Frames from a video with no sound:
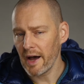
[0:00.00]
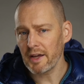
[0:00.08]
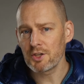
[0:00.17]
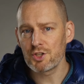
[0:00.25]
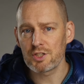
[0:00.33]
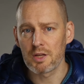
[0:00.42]
I
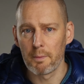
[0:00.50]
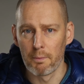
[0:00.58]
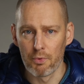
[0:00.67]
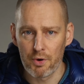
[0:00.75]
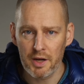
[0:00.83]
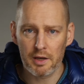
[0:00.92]
can just
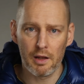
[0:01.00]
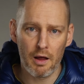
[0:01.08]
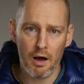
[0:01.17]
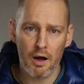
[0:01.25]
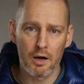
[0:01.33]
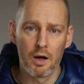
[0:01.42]
bring it
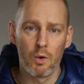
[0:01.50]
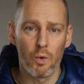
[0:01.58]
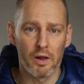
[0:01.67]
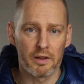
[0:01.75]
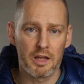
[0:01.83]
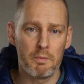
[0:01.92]
along
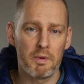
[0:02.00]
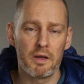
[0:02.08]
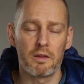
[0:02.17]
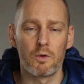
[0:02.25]
while keeping